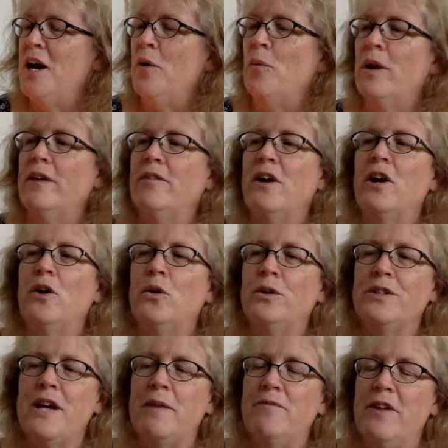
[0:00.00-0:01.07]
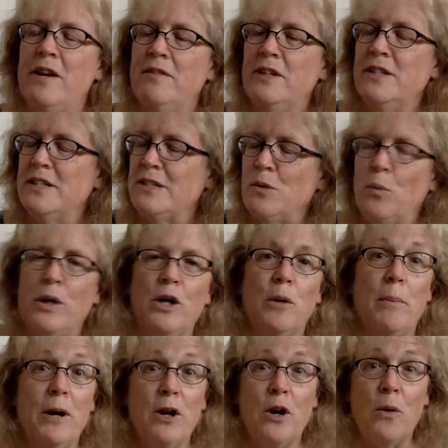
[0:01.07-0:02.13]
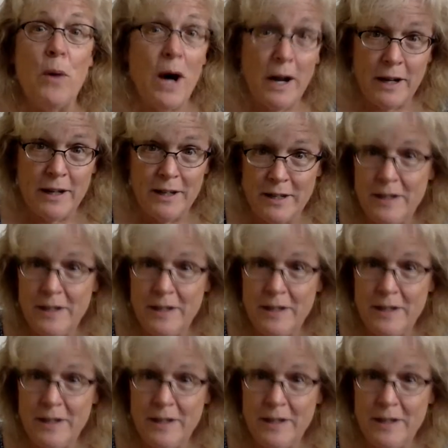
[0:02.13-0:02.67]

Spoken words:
One of our old-time favorites is a wheelbarrow walk.